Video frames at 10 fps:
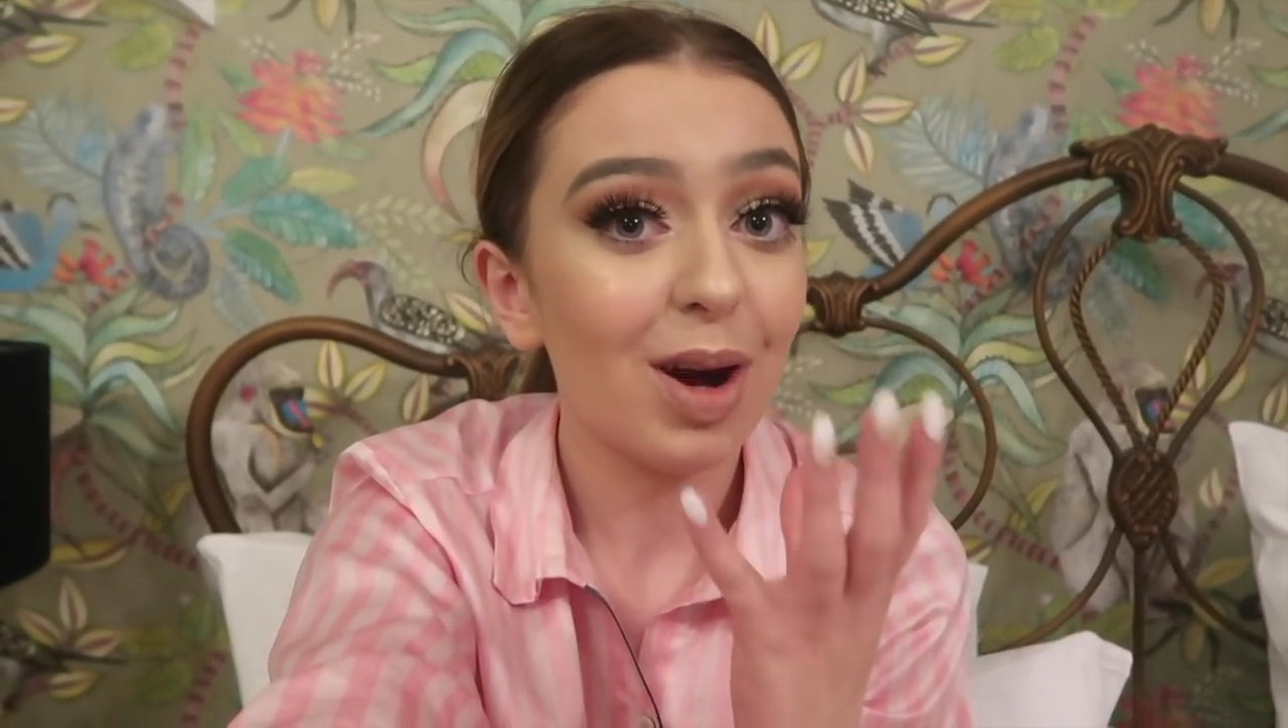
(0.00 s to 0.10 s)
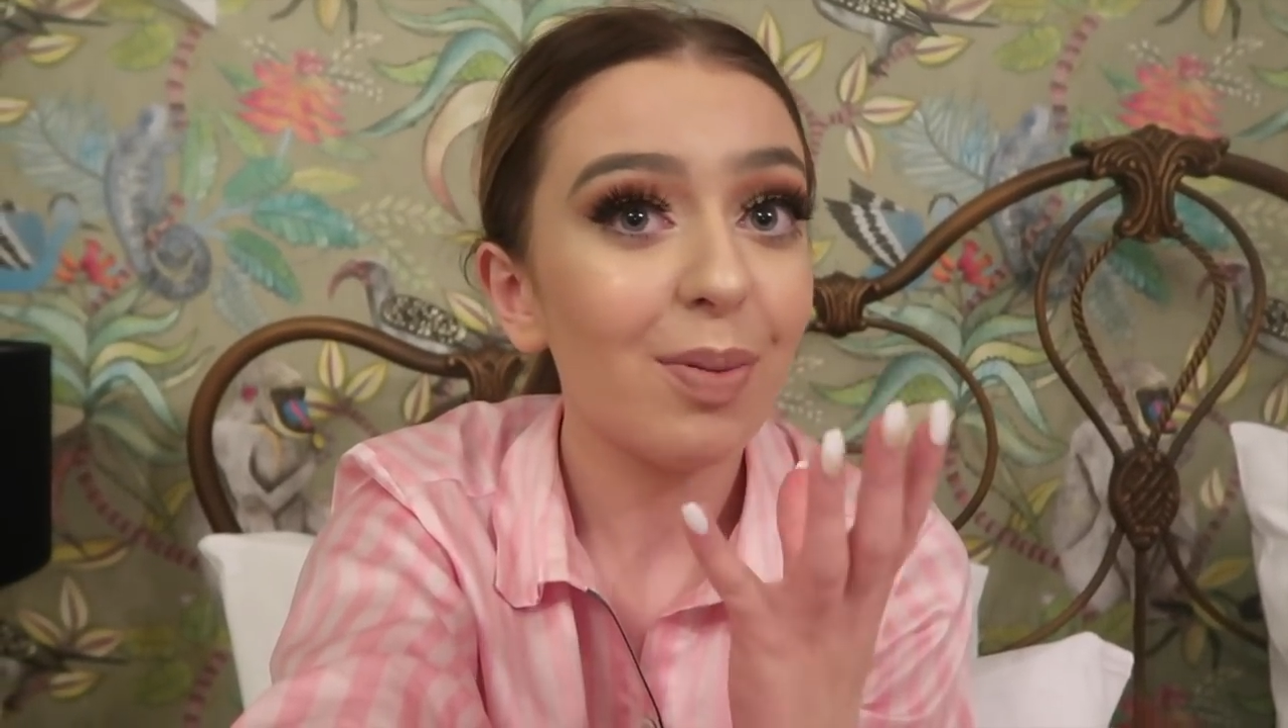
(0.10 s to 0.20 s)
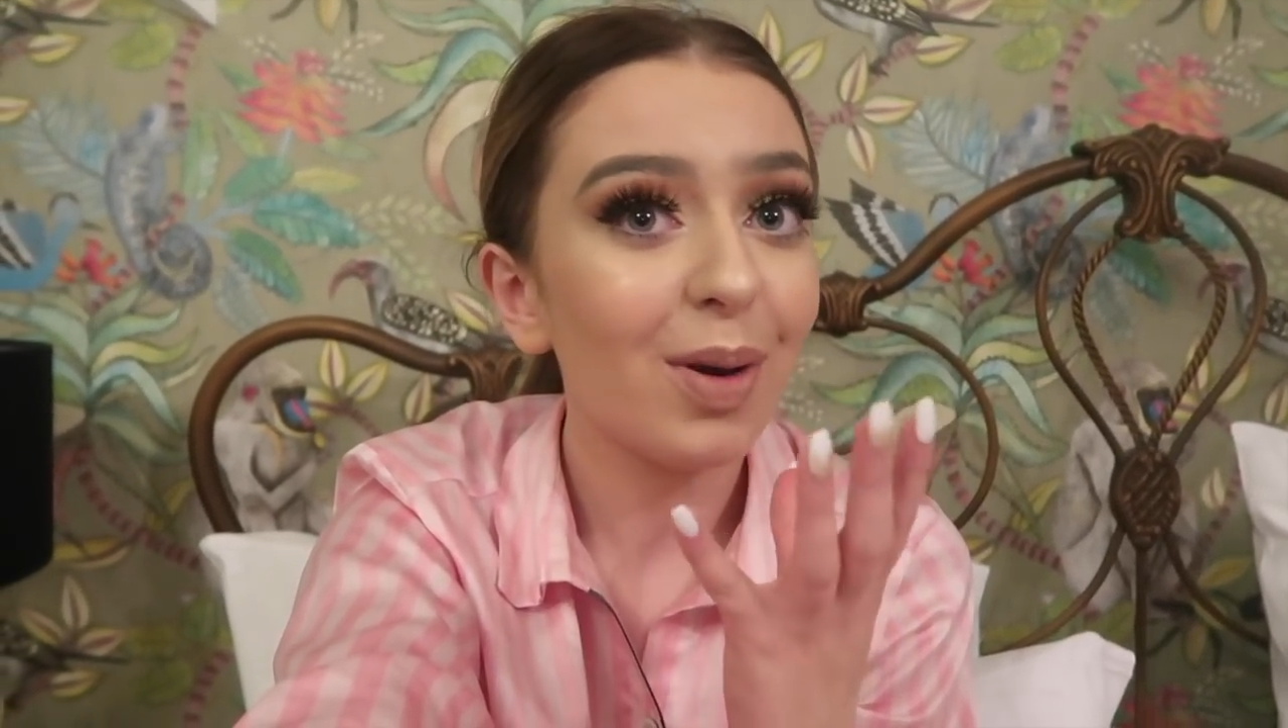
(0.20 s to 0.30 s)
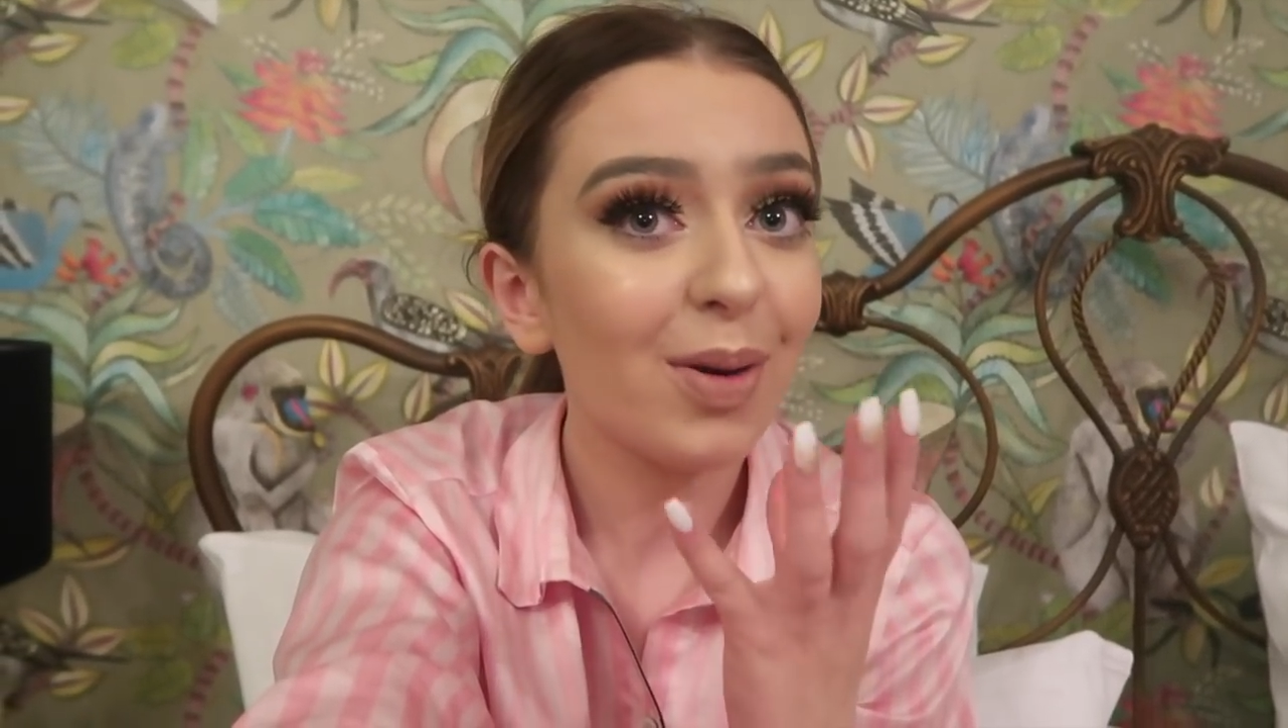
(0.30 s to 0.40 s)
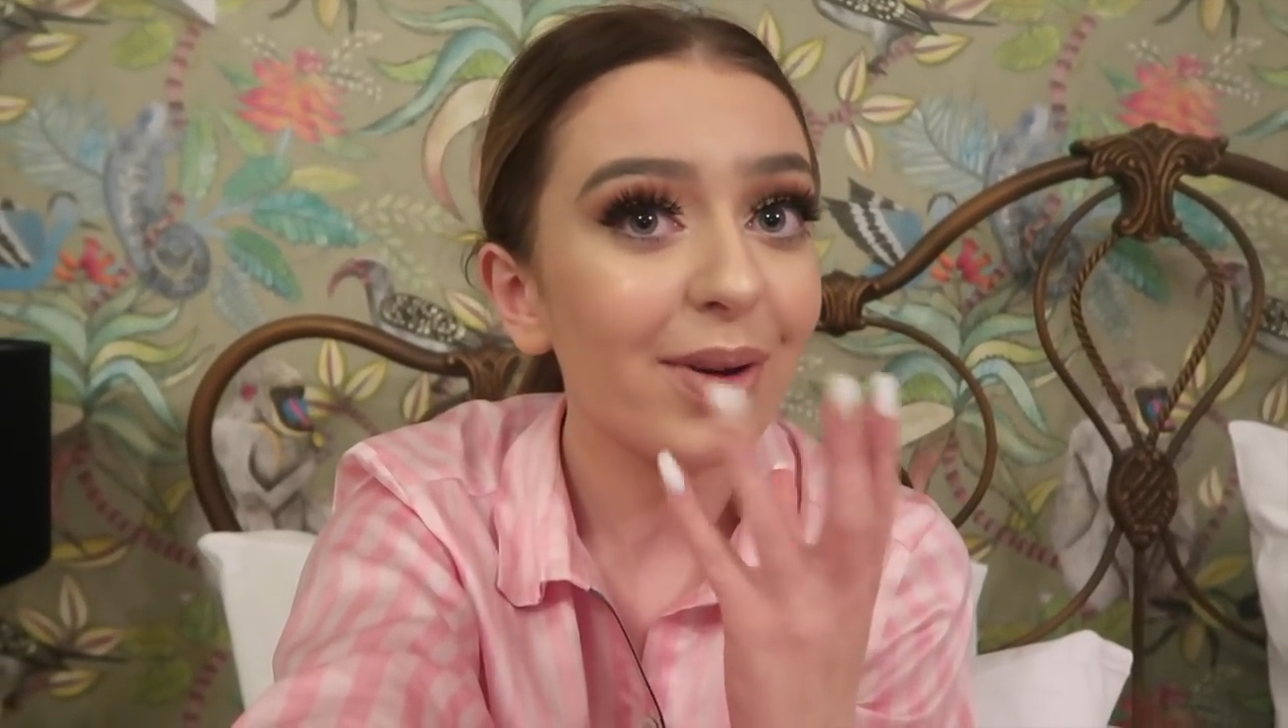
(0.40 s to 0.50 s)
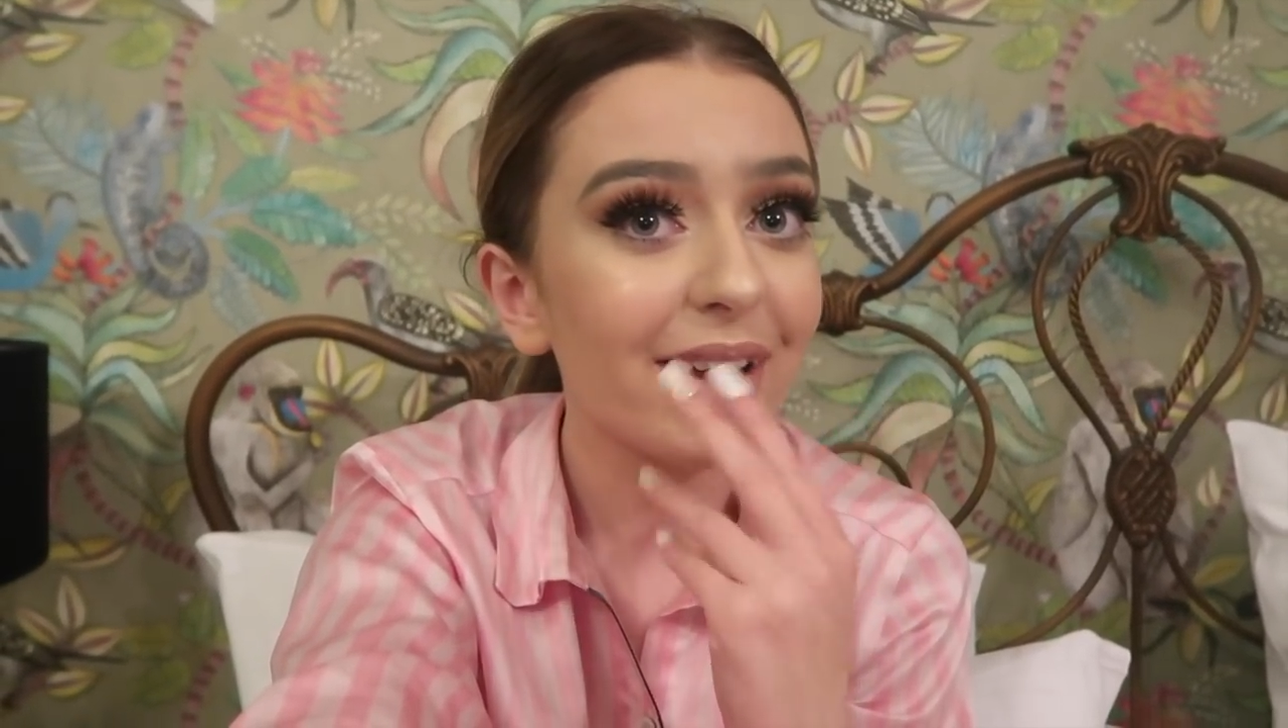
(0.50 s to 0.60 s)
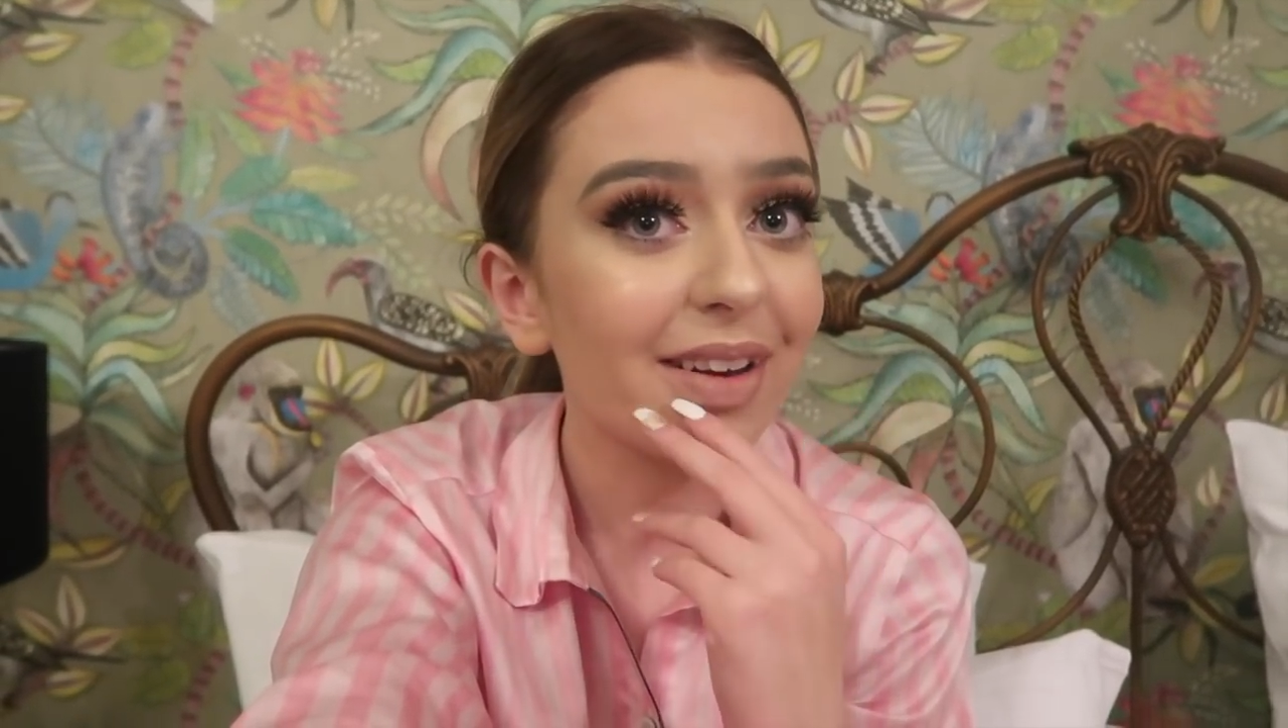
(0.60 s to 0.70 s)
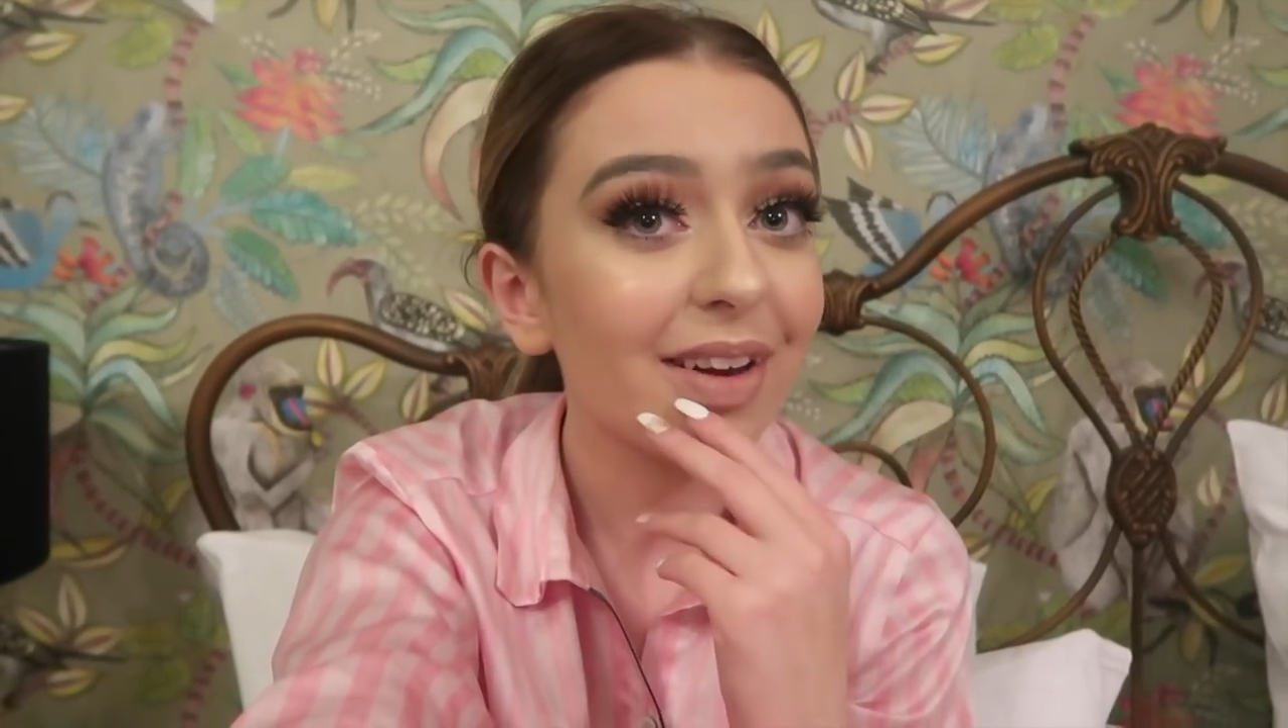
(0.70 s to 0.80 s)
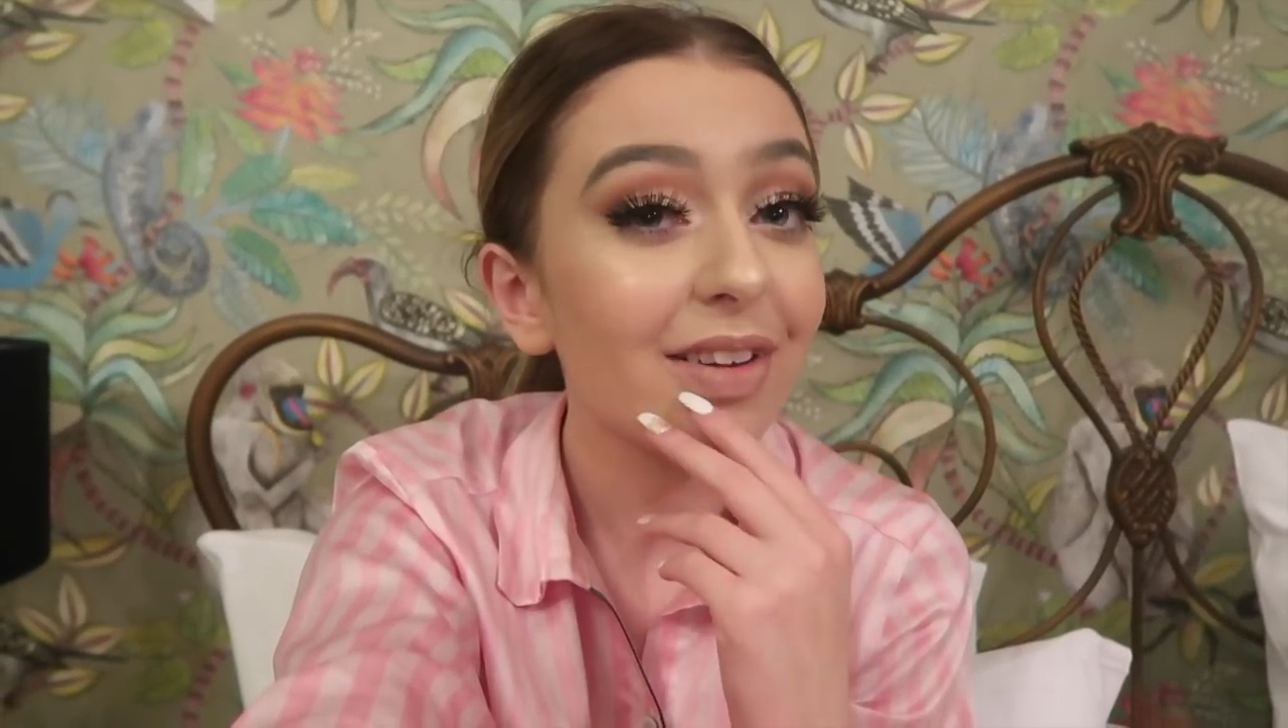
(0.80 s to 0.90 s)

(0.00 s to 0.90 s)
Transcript: upload and